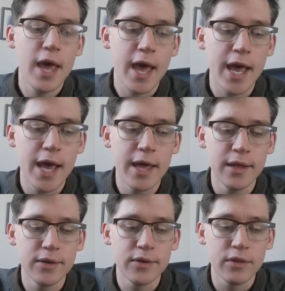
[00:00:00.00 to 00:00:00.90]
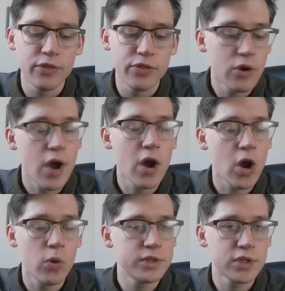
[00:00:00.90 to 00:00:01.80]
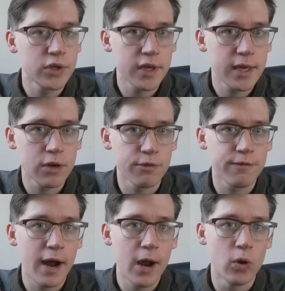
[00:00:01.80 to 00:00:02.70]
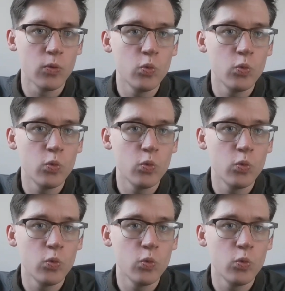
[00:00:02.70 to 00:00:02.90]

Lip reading: And they're not always looking at your file.